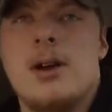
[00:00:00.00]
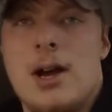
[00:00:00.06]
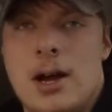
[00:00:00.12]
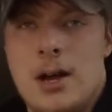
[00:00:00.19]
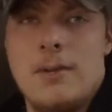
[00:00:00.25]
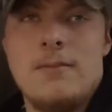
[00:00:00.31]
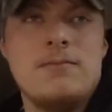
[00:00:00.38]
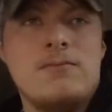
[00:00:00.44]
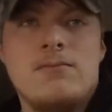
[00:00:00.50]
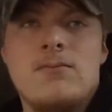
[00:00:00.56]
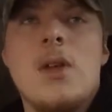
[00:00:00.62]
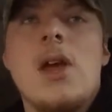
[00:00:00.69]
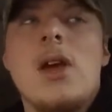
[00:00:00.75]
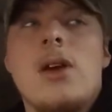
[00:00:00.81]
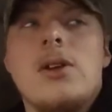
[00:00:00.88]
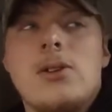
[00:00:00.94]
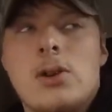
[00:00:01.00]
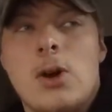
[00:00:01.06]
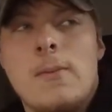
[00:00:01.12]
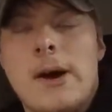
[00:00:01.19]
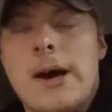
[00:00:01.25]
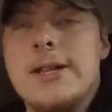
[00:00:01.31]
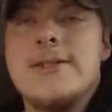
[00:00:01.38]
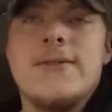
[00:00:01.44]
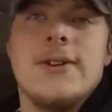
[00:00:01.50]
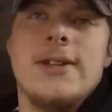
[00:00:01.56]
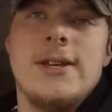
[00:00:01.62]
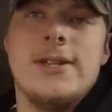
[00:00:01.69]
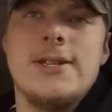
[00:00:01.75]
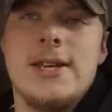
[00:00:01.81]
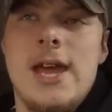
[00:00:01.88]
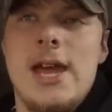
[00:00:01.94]
Um, no mods for the
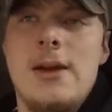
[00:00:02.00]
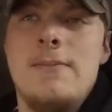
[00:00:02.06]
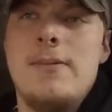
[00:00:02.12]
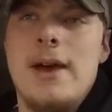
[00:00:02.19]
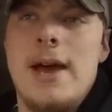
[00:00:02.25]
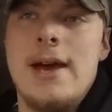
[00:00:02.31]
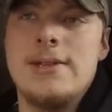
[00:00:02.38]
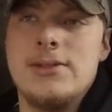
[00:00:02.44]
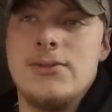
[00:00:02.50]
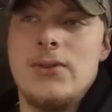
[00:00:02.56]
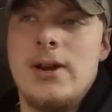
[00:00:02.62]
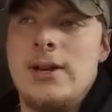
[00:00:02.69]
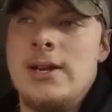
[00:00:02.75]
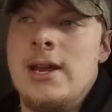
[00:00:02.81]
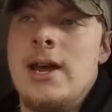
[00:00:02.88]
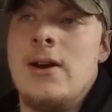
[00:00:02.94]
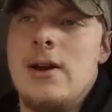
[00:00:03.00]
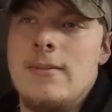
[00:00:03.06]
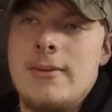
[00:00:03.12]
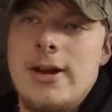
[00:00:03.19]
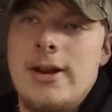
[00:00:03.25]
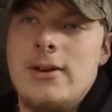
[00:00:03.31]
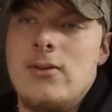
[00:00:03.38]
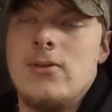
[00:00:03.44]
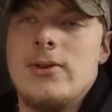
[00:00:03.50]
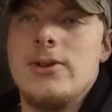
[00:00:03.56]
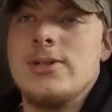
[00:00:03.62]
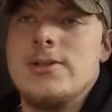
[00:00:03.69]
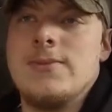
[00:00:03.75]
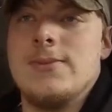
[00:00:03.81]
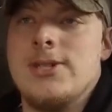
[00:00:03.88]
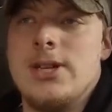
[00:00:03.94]
Escape as of right now. I might order
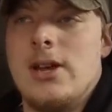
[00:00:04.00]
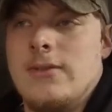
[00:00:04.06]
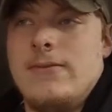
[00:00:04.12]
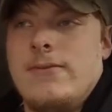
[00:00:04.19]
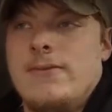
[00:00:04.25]
some stuff